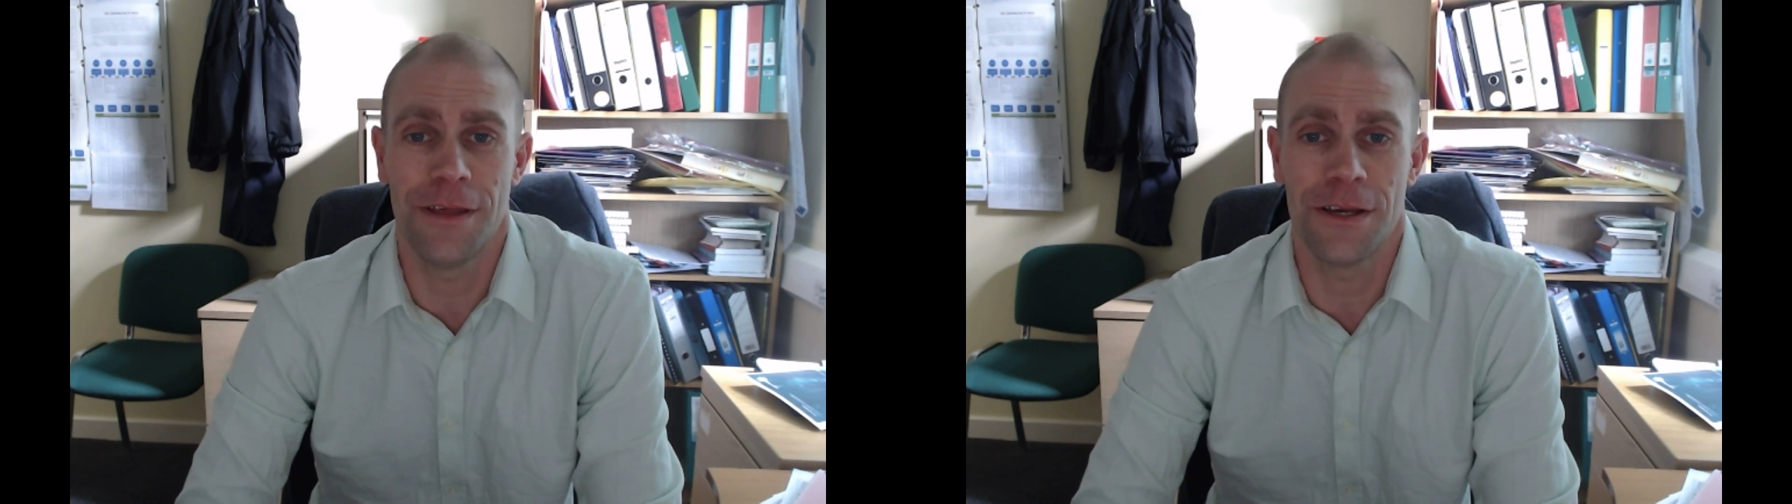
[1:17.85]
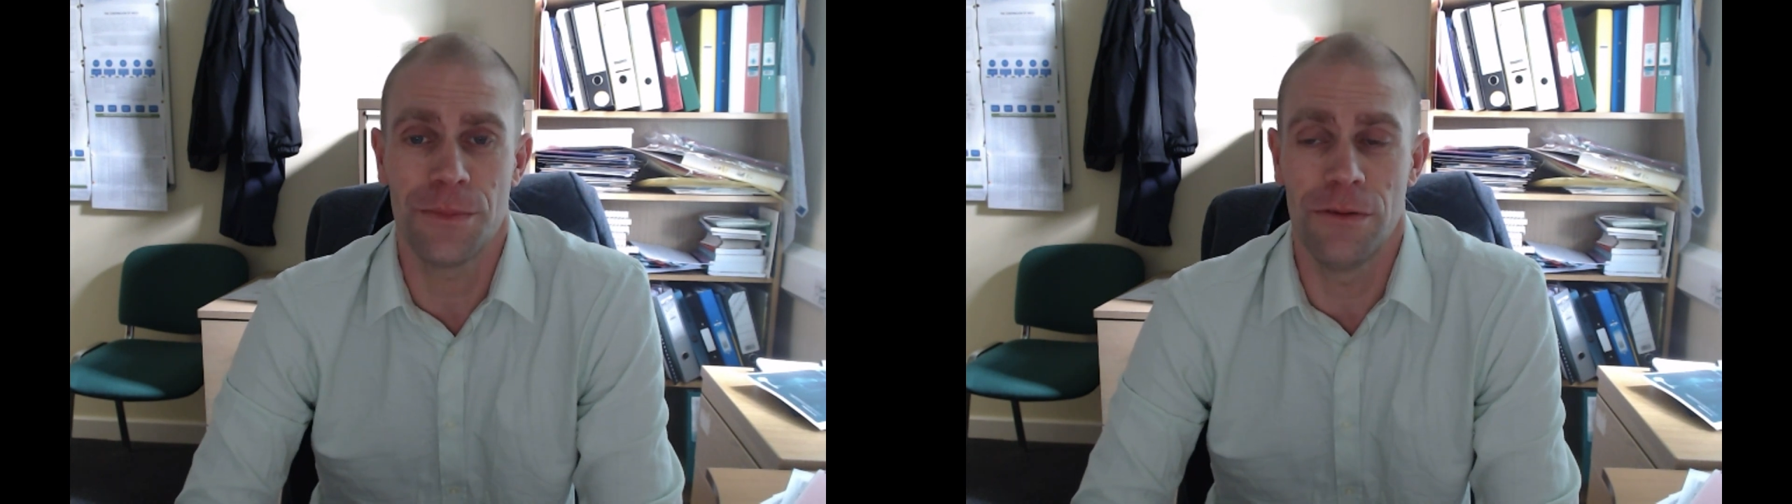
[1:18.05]

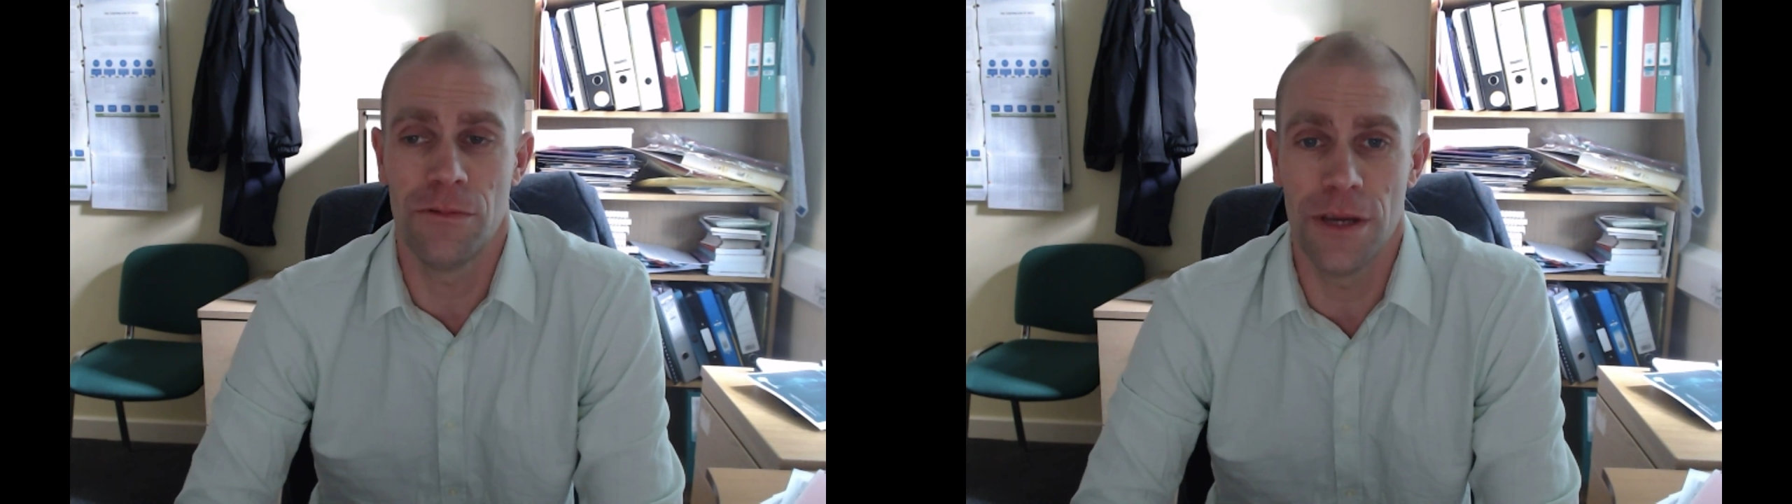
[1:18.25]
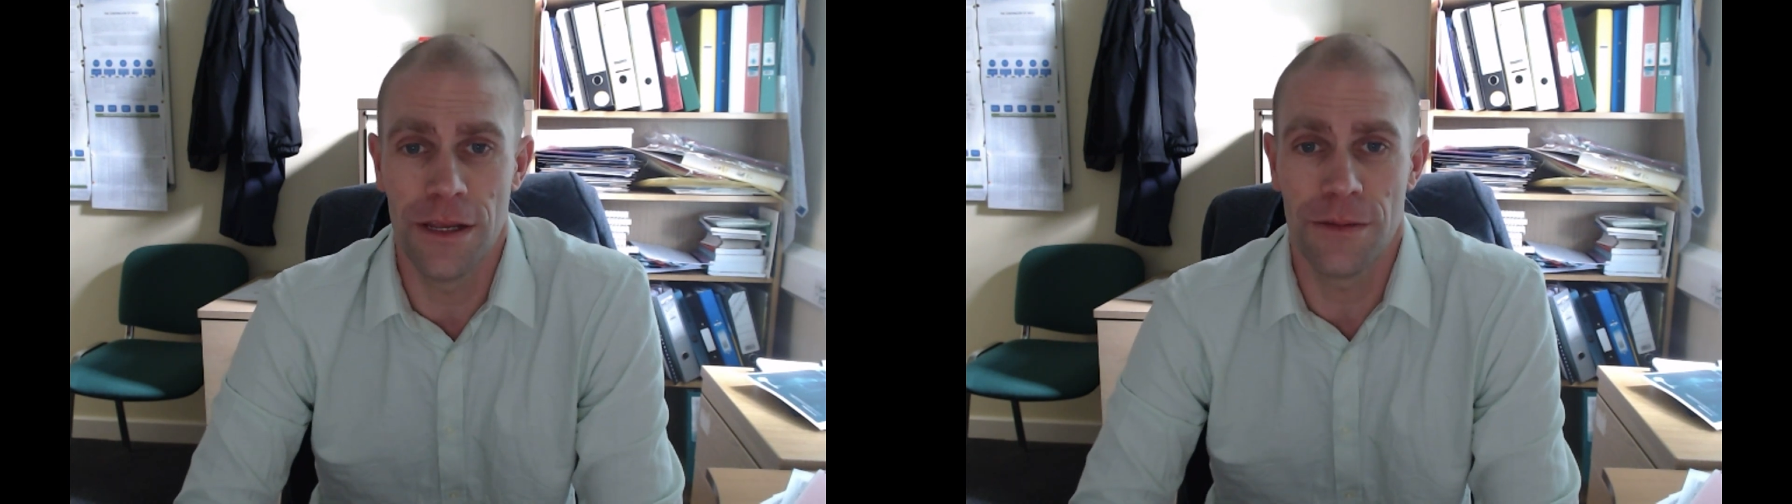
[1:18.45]
that's been
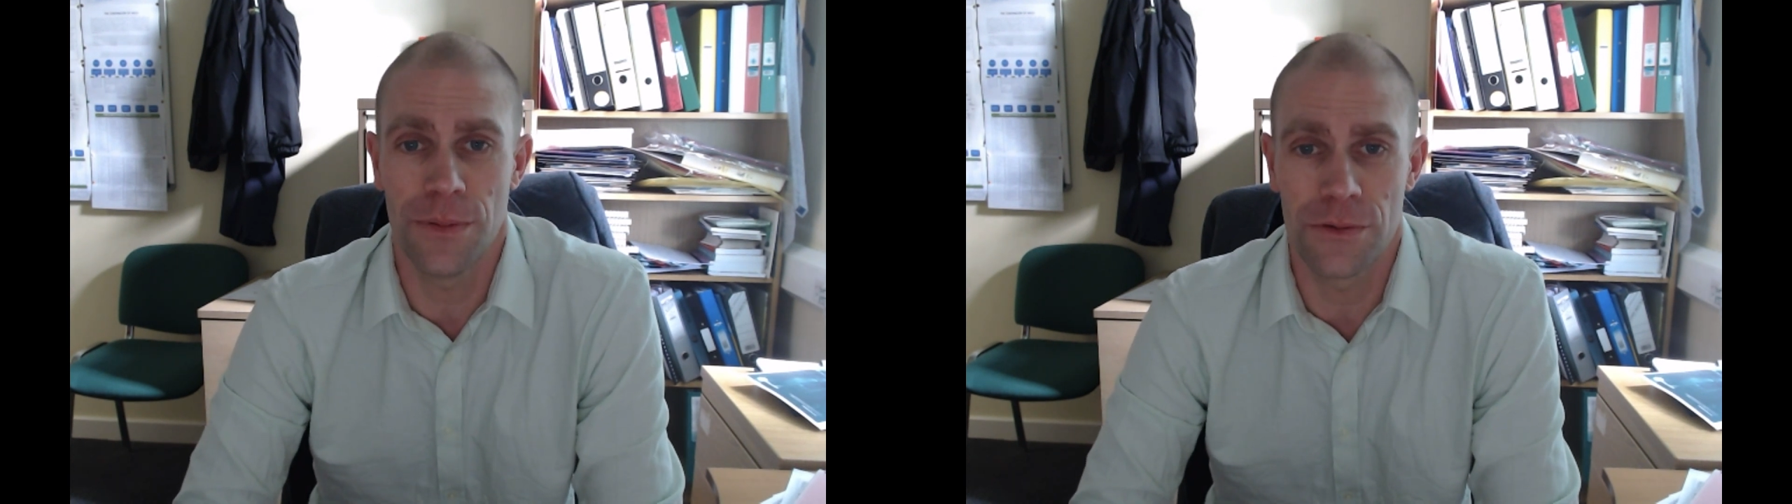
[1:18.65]
really